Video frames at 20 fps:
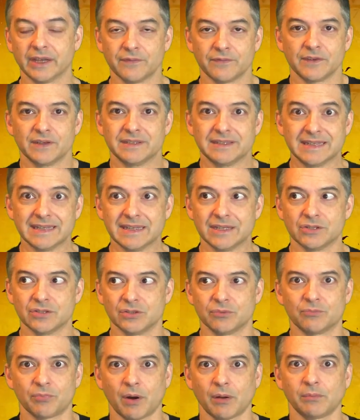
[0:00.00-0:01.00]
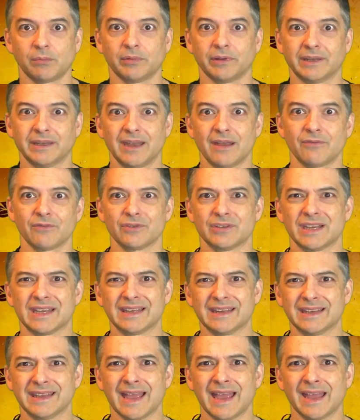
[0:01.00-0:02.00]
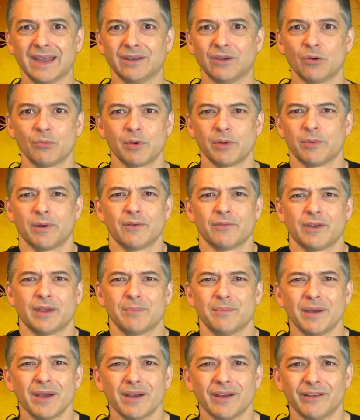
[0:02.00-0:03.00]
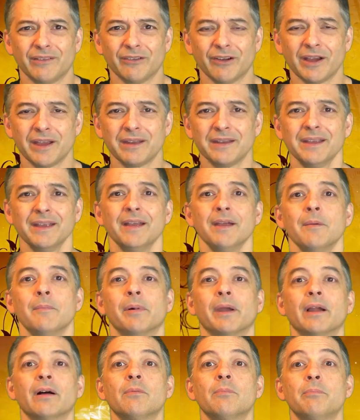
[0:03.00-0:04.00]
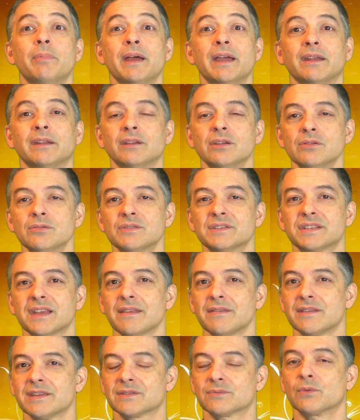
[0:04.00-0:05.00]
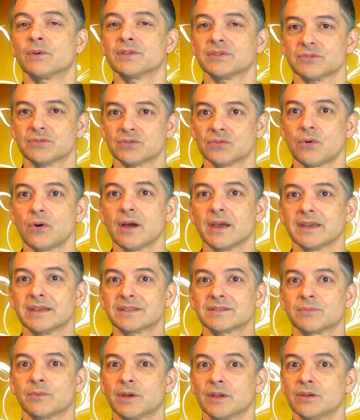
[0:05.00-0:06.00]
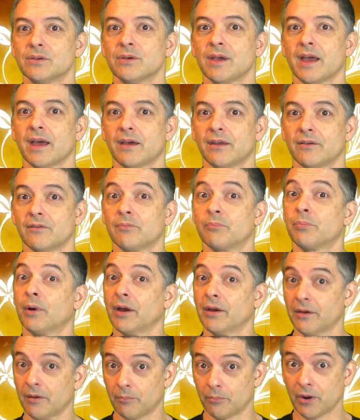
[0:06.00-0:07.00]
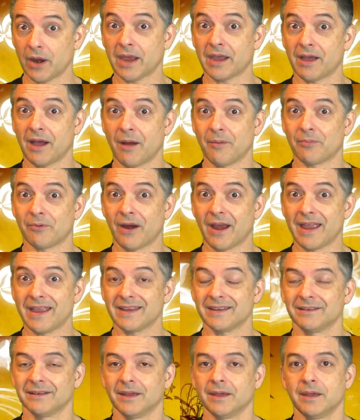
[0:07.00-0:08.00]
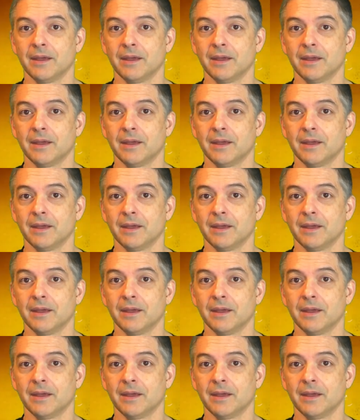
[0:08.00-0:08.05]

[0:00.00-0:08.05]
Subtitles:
If you did, you'd probably never date again. Nobody would ever get married, right? But I'll bet you said this once or twice when you had a breakup, right?